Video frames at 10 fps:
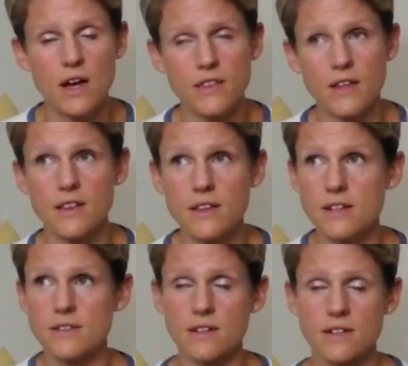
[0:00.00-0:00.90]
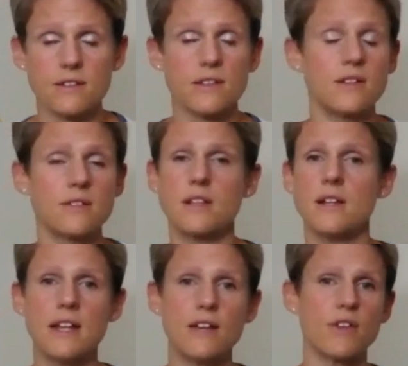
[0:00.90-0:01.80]
I think these guys and girls that
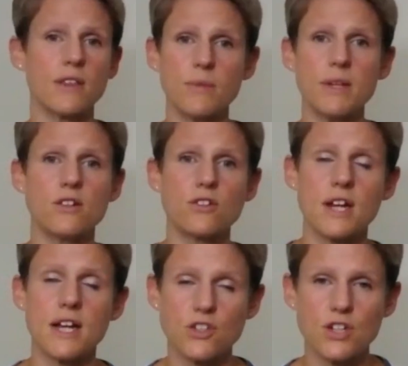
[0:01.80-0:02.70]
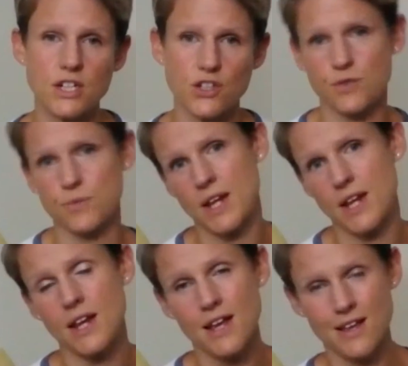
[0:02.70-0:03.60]
are leaving the military actually should
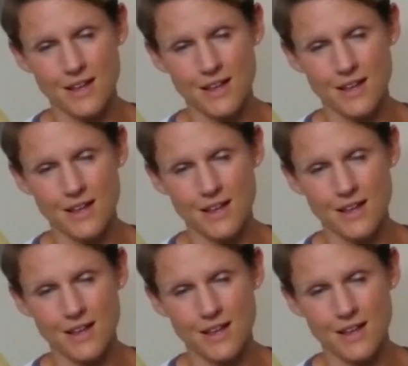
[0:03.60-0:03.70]
be